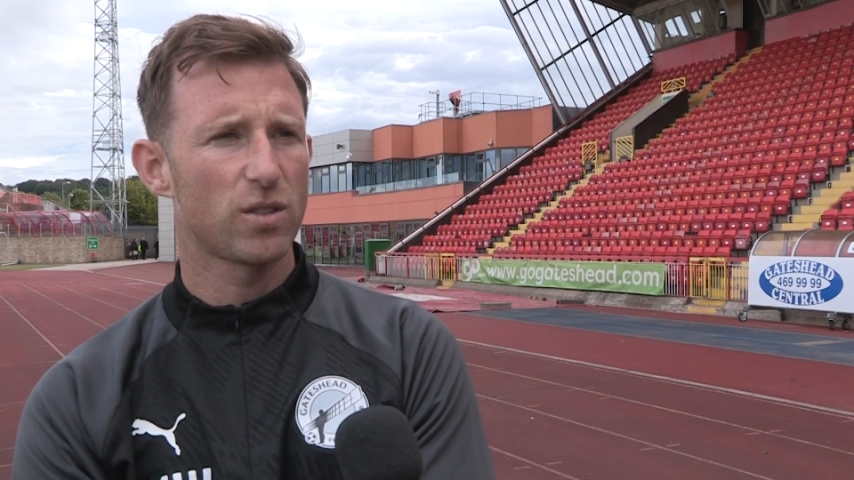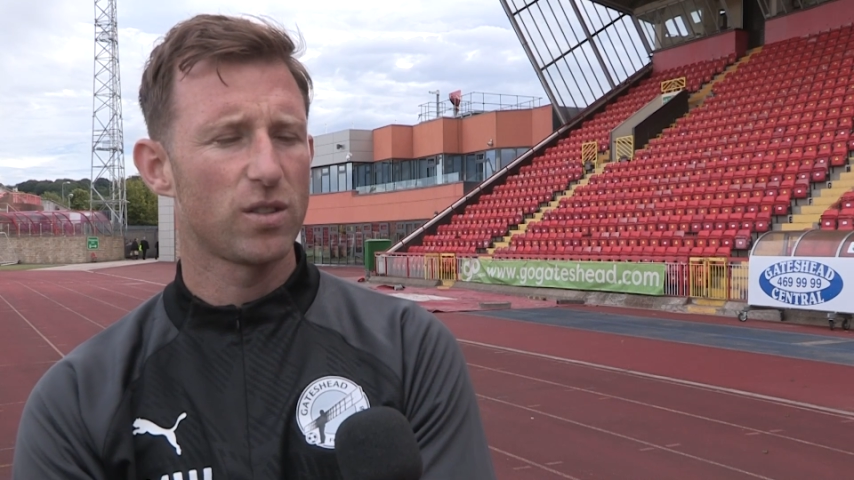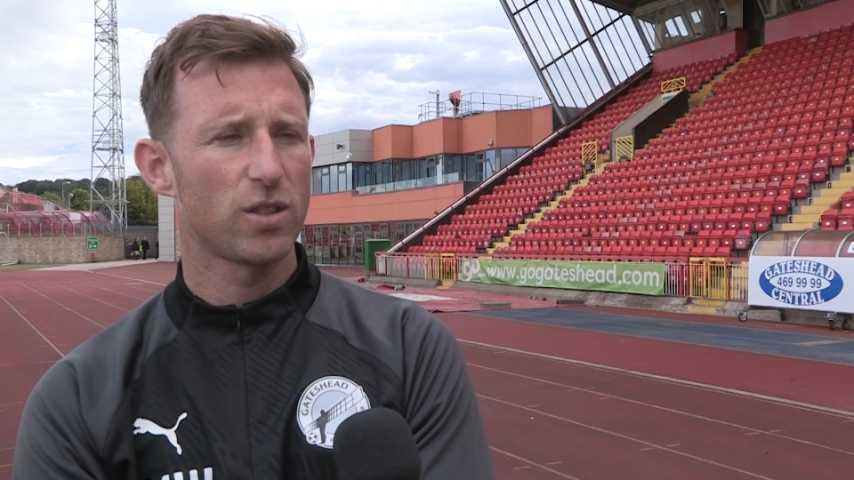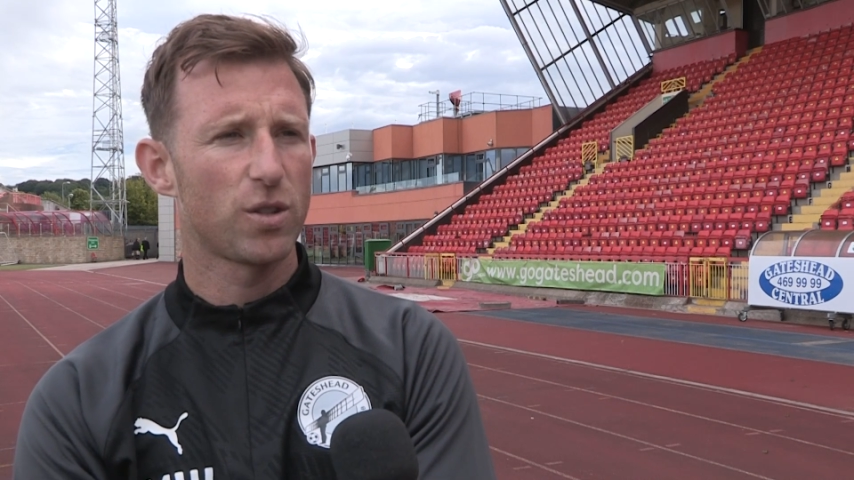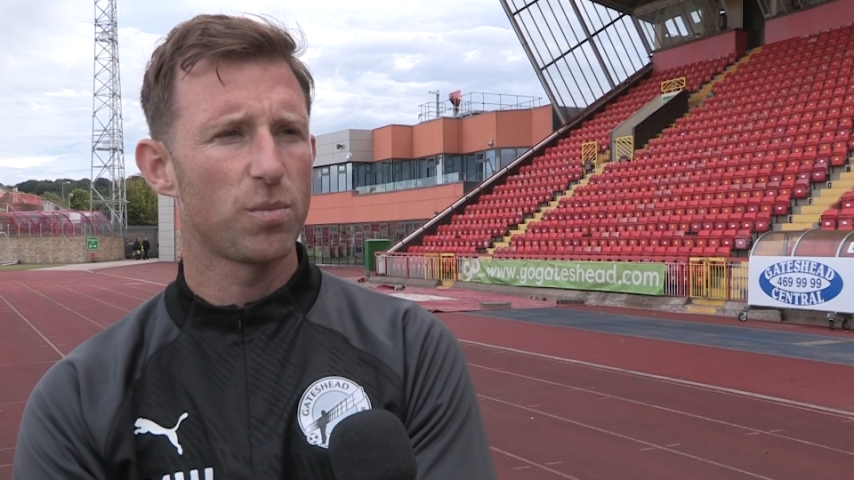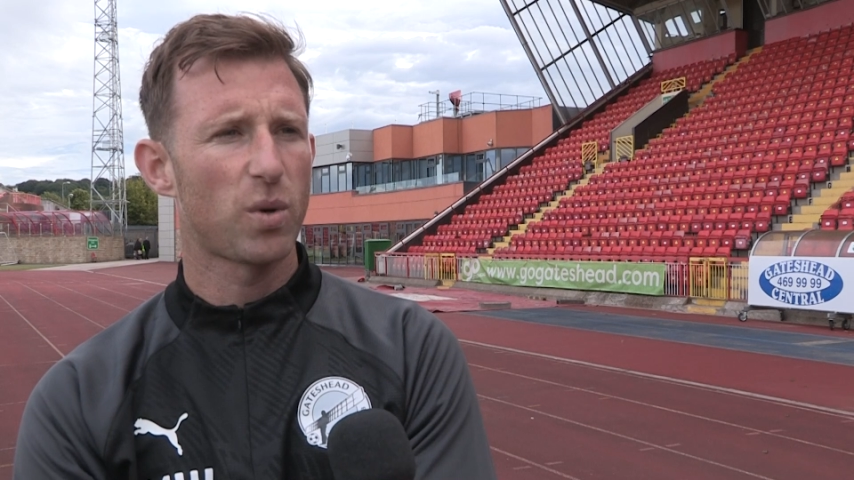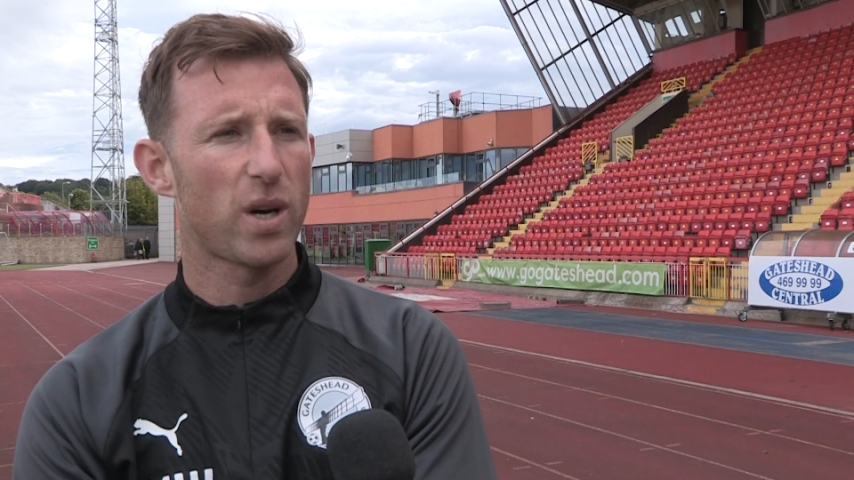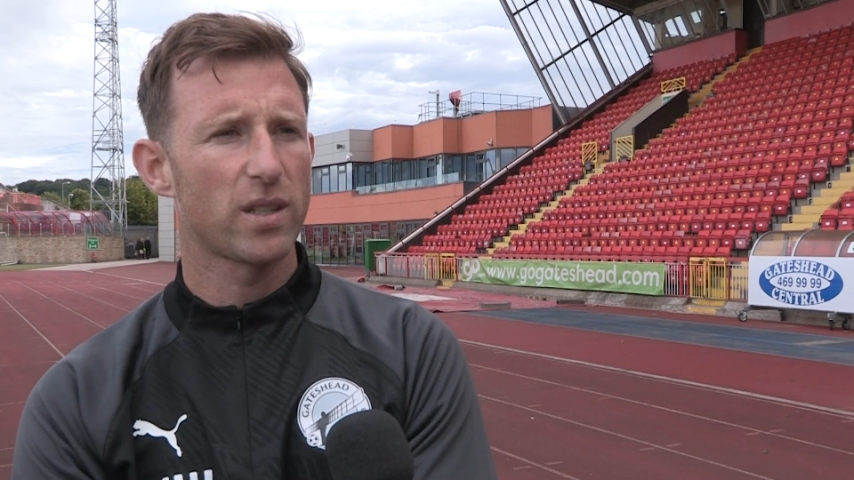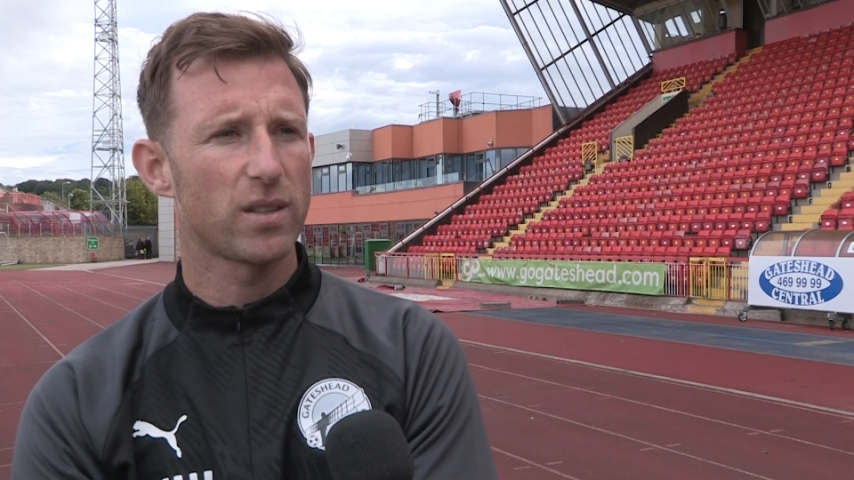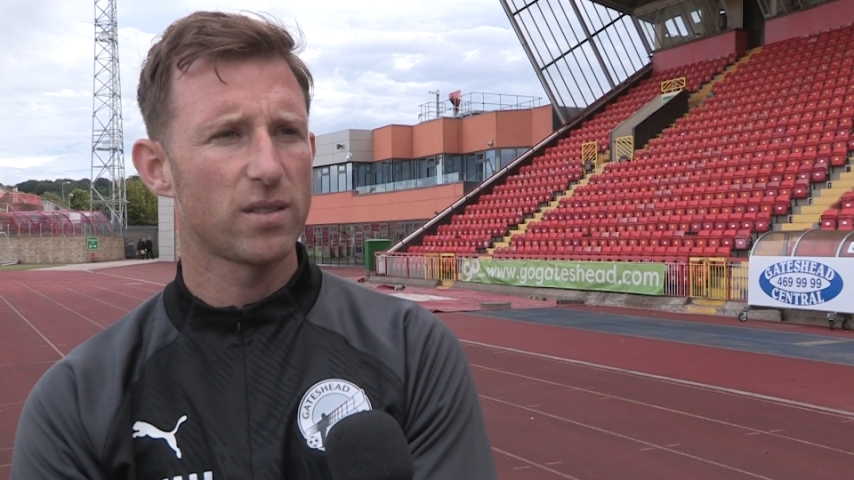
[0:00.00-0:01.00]
a, a, good
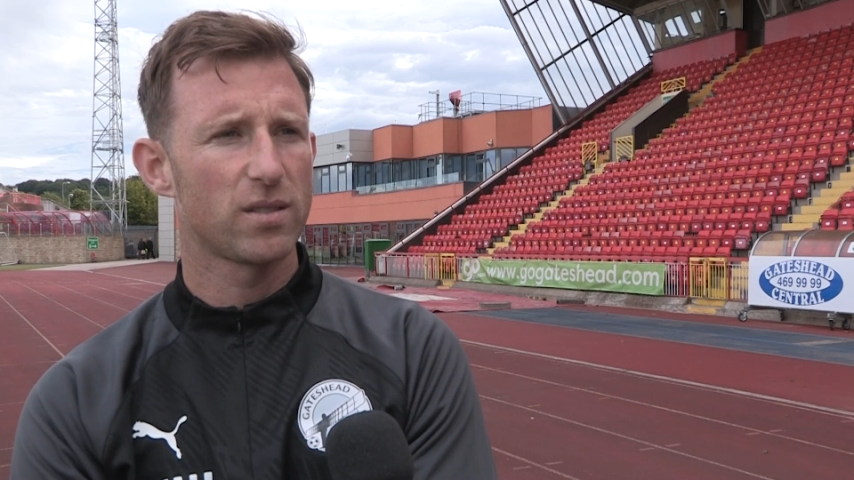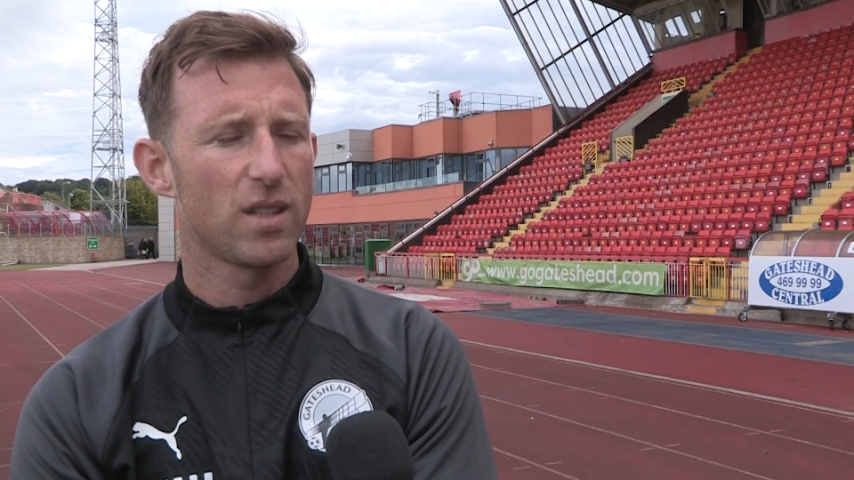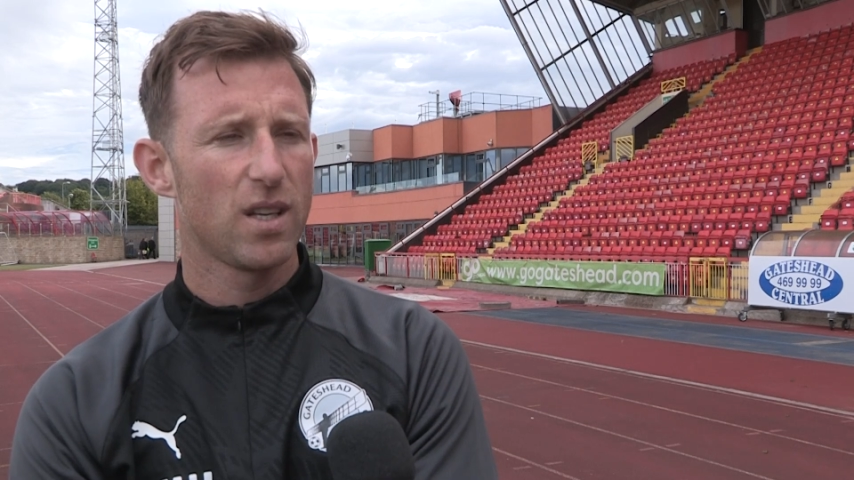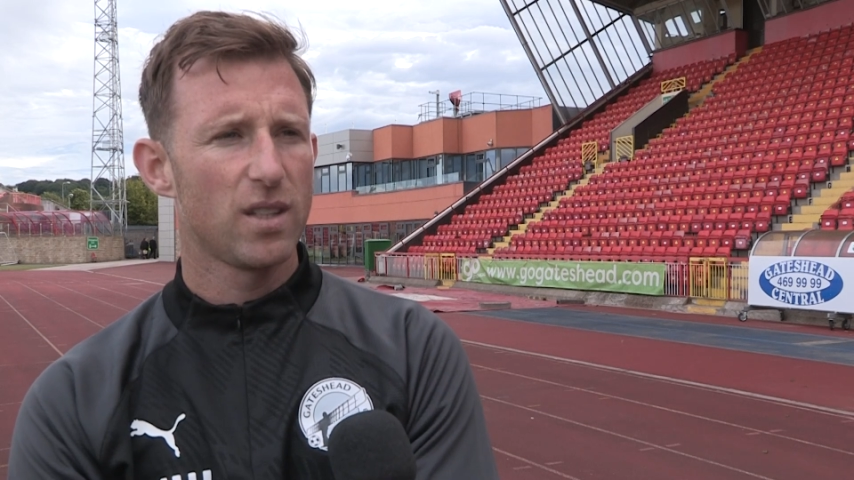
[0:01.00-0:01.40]
break and